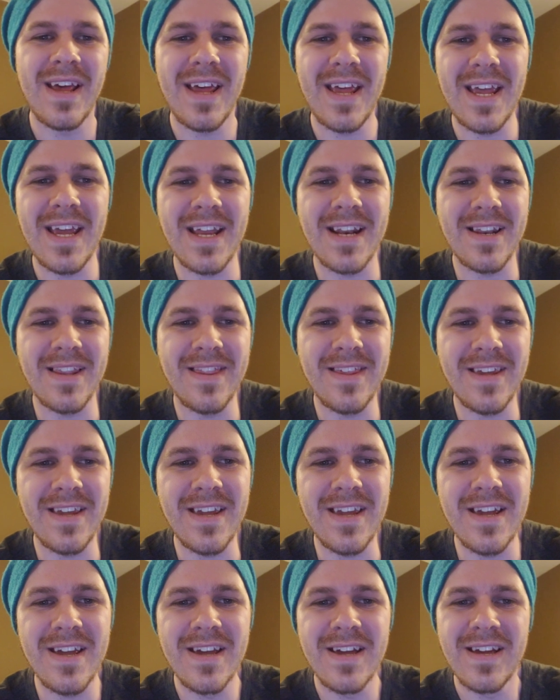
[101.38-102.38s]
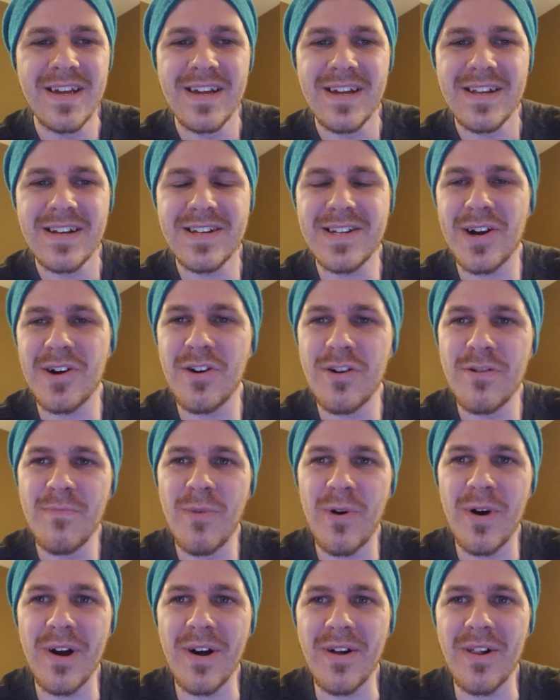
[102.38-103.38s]
in the
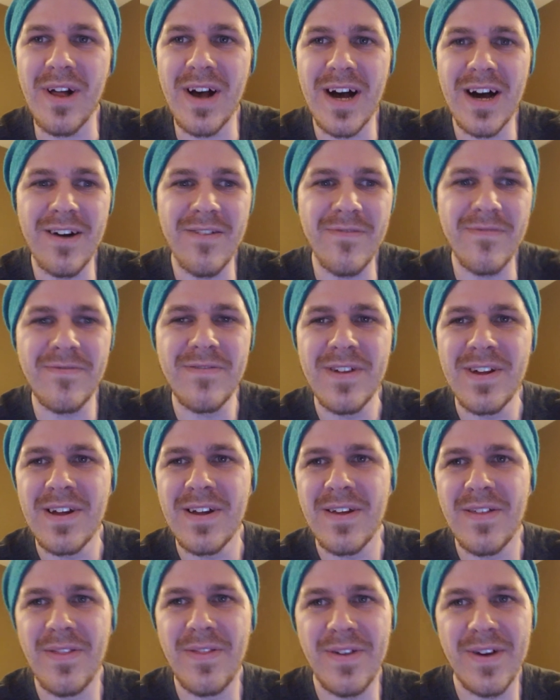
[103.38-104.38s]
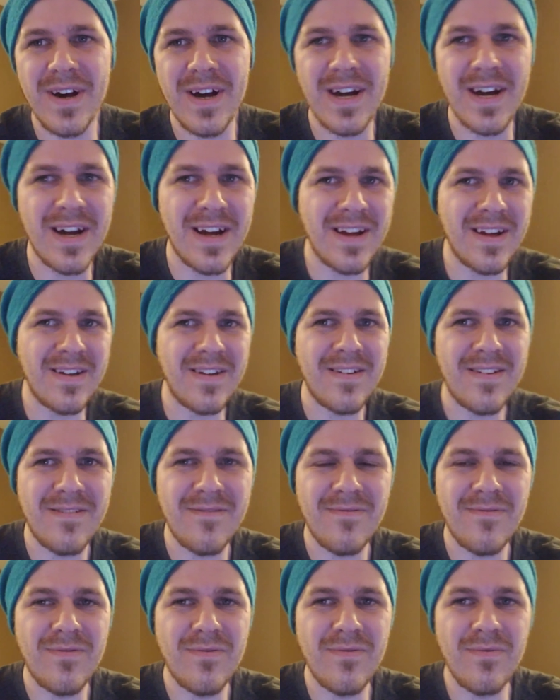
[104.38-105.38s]
turmoil of the
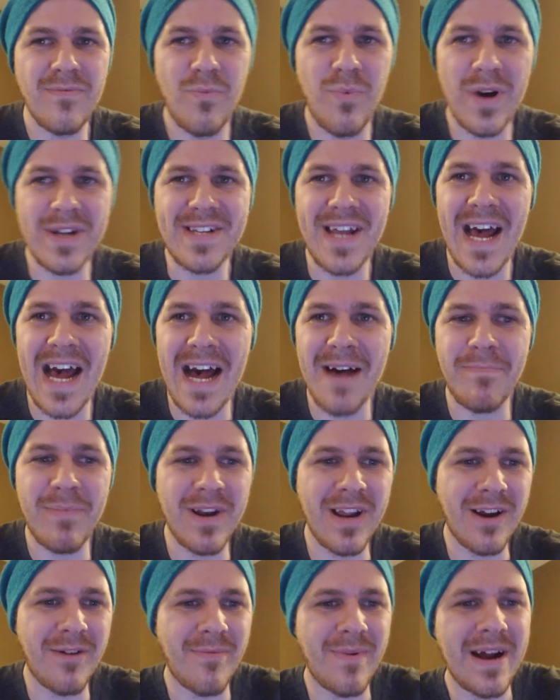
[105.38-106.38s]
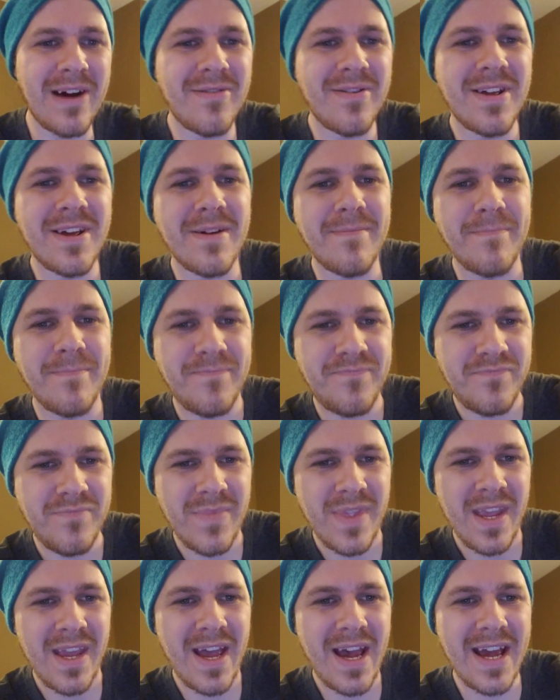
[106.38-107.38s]
what's happening around him.
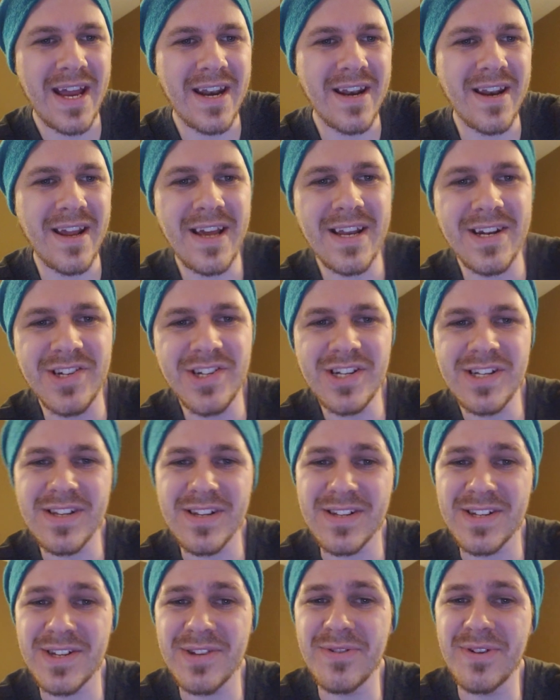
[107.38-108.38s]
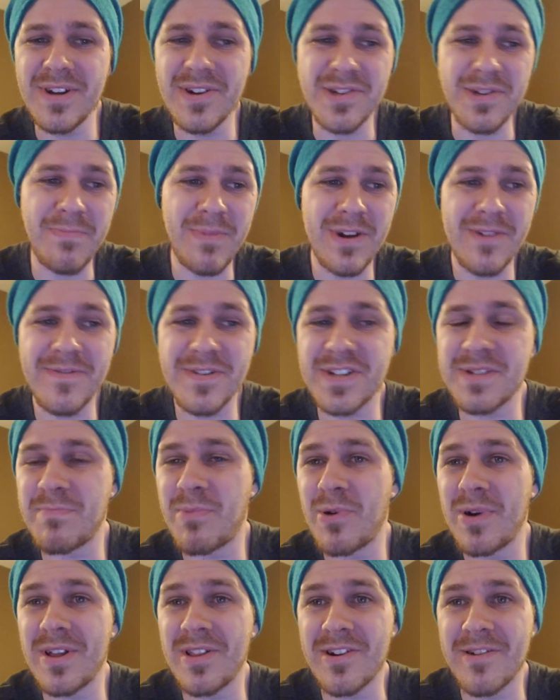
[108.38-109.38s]
And and Jesus too, here's a bit of a
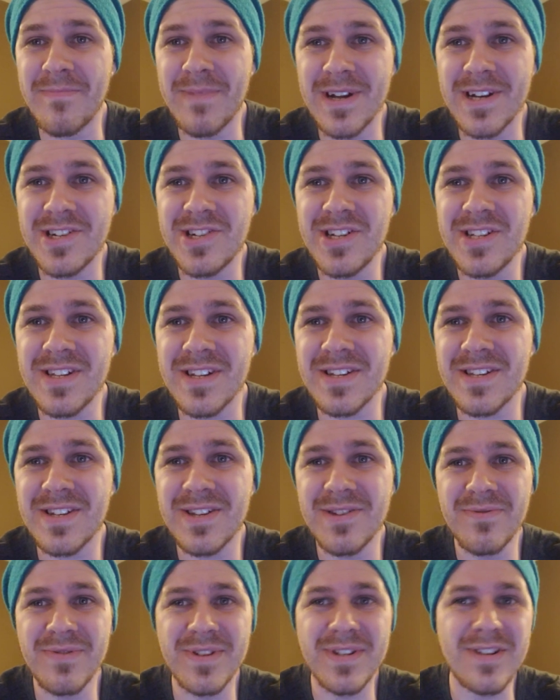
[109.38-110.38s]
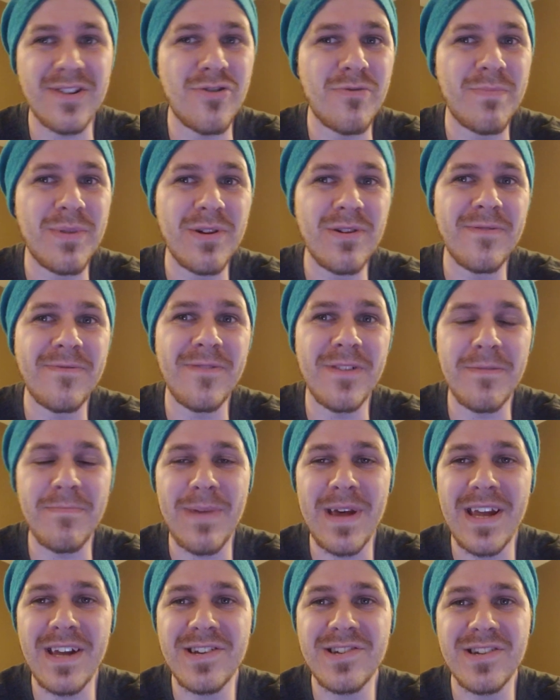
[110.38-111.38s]
spoiler, but Jesus too is so beautifully
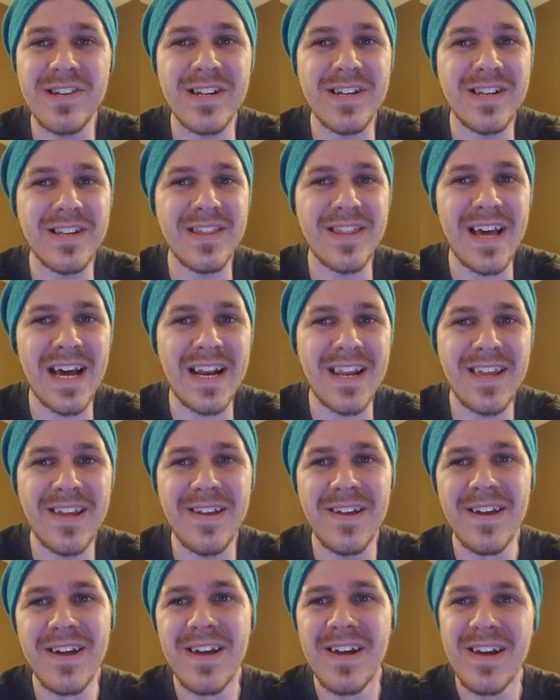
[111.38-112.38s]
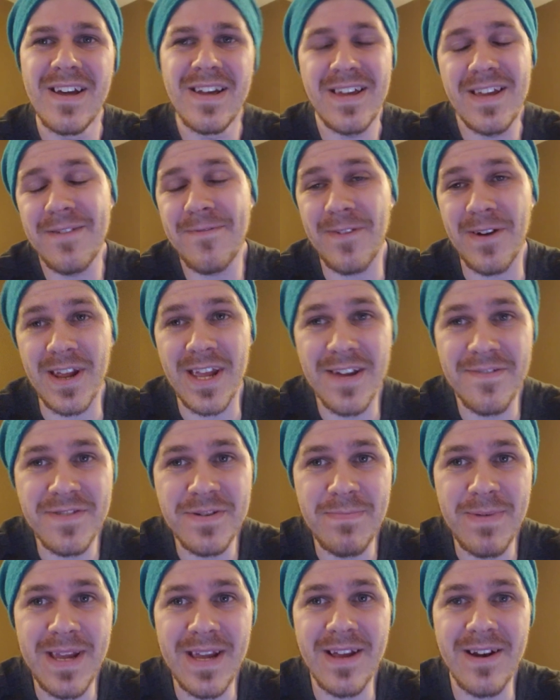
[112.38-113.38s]
patient in that he he
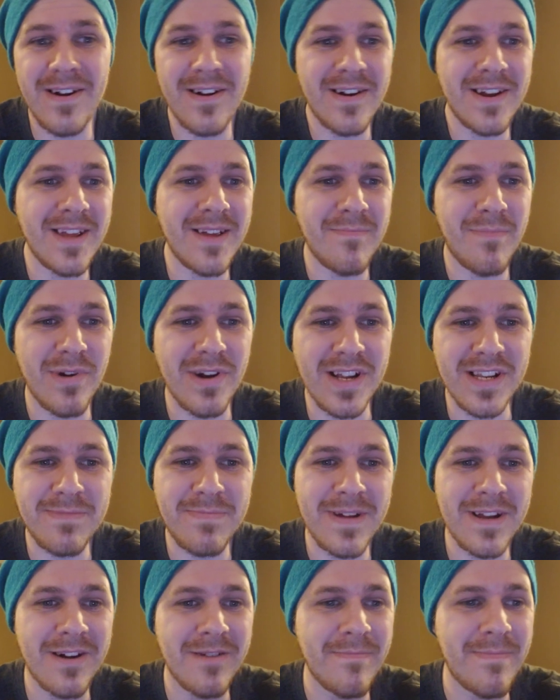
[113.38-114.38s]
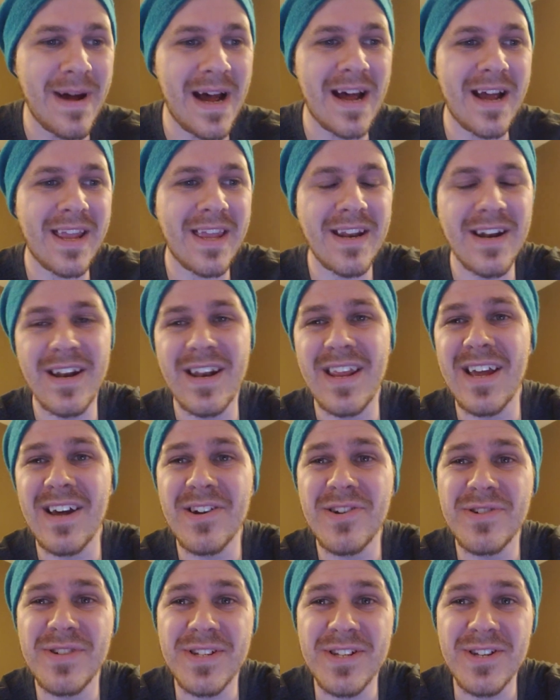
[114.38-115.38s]
forgives Peter, he brings Peter back in and he
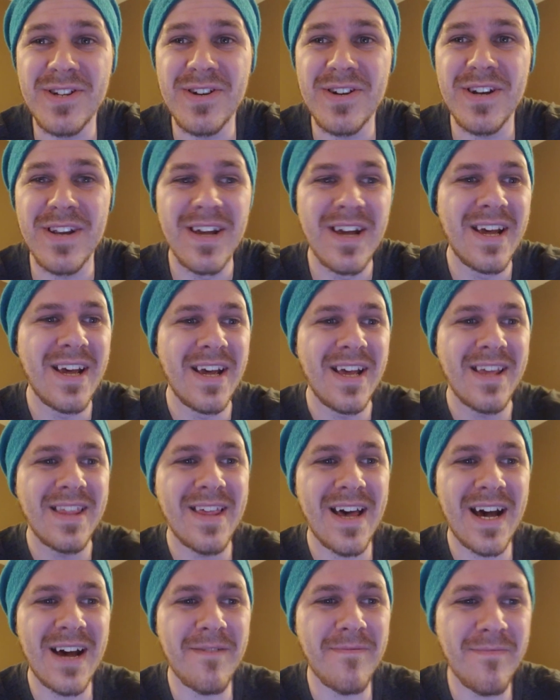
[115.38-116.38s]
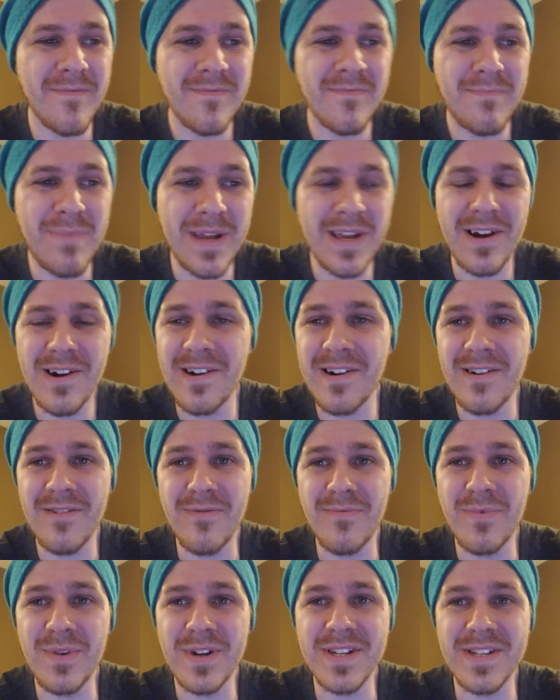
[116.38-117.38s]
understood that
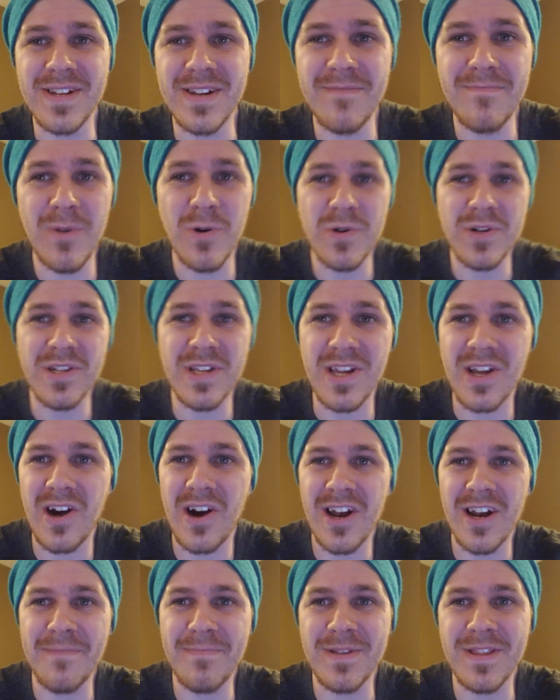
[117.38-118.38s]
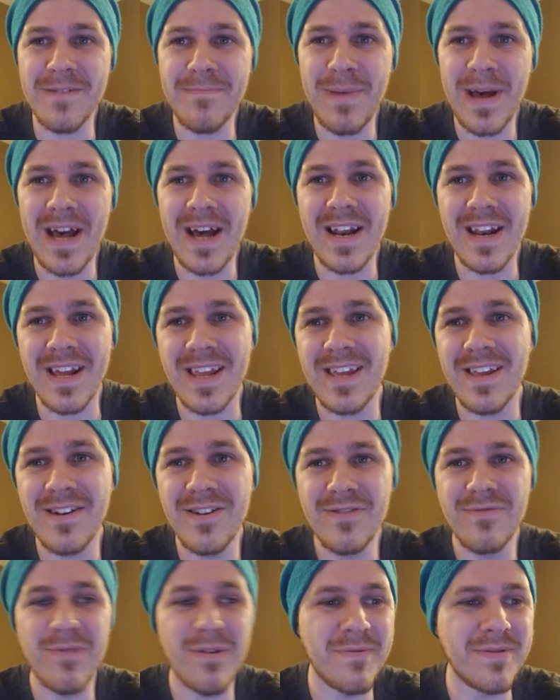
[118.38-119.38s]
Peter was emotionally caught up in the panic. He
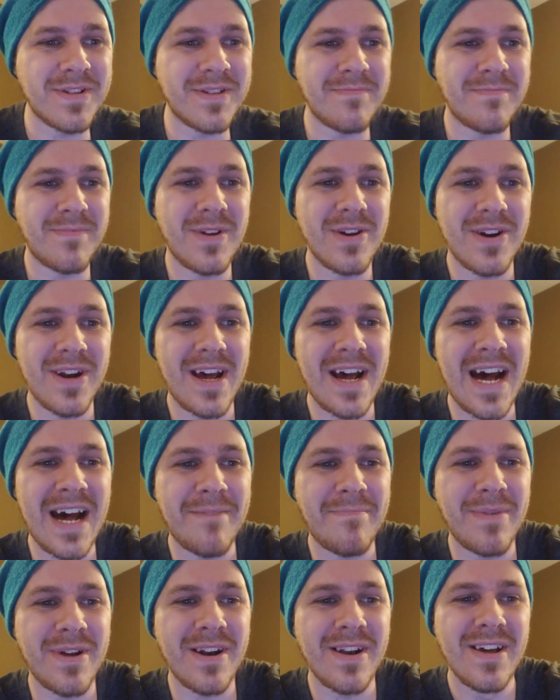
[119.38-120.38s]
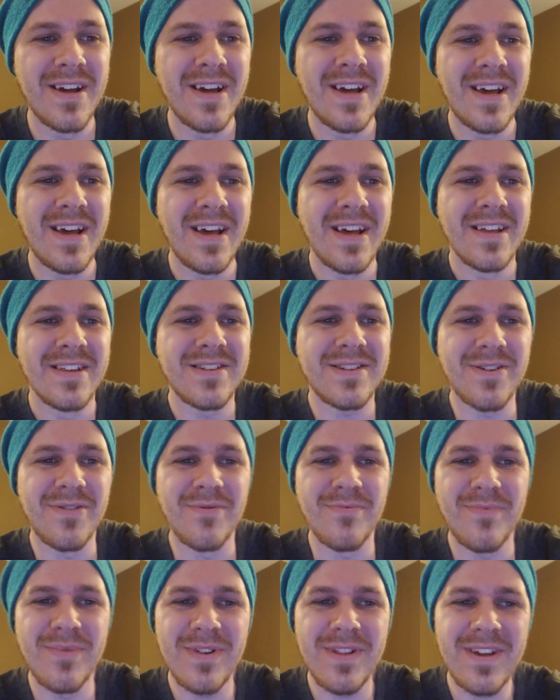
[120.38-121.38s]
knew what was going to happen.
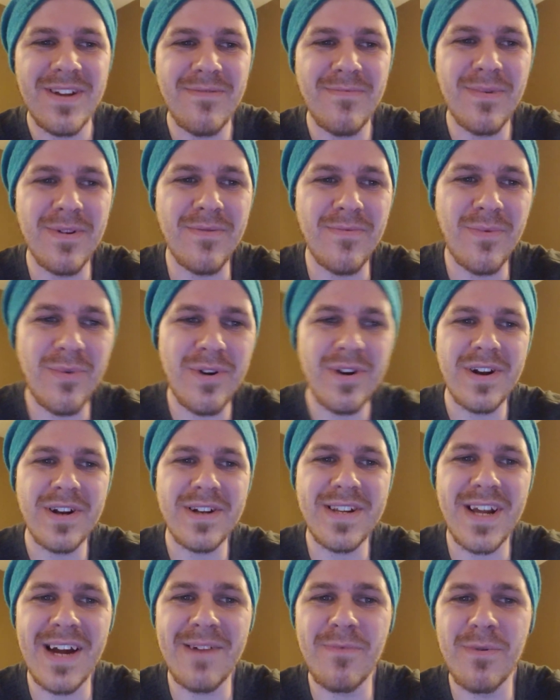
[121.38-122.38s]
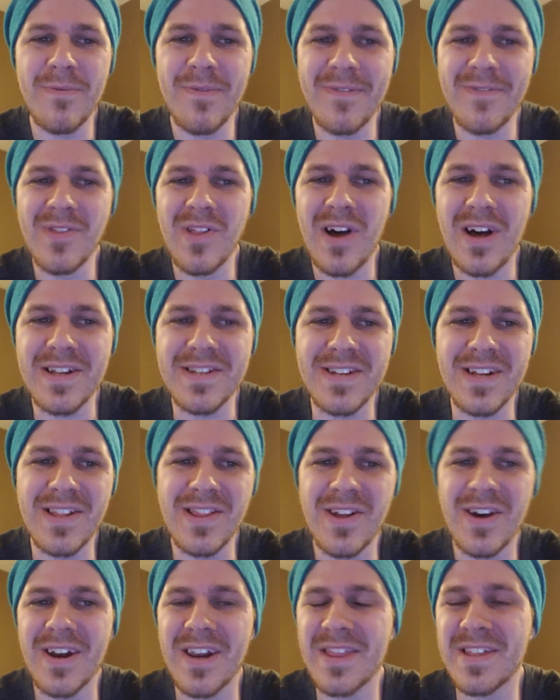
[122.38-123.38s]
So really we're in a time where we've lost a
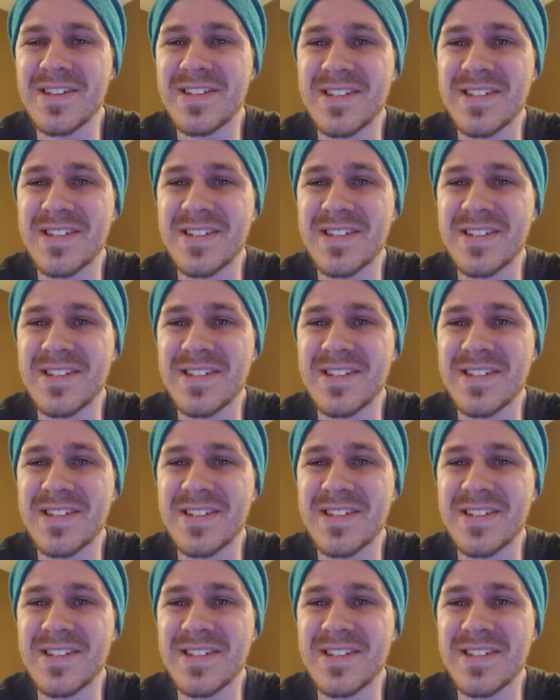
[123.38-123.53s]
lot of the